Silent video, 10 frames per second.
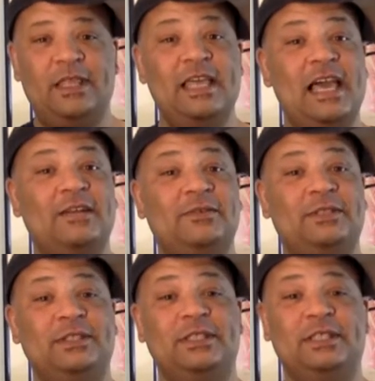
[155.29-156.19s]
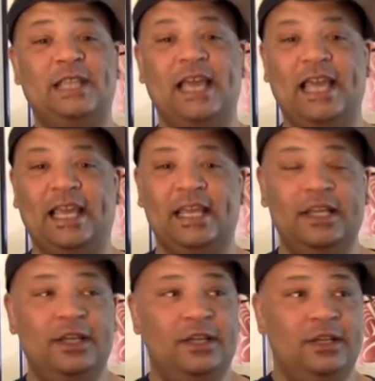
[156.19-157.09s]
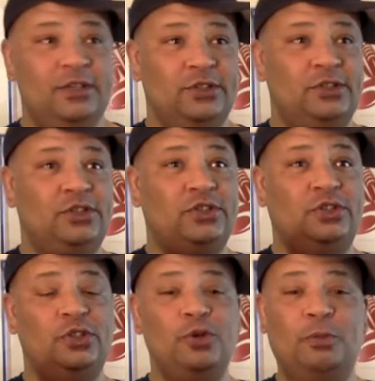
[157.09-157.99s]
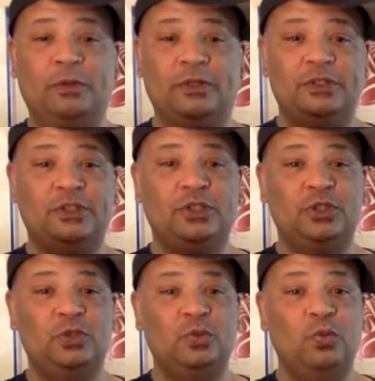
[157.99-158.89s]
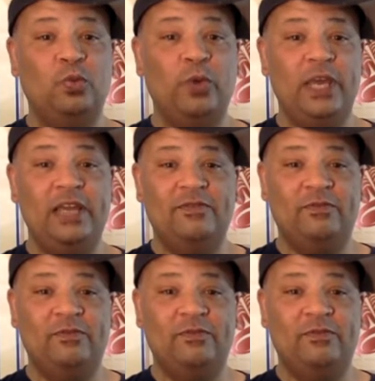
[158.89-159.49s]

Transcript: That it was just like super sweet,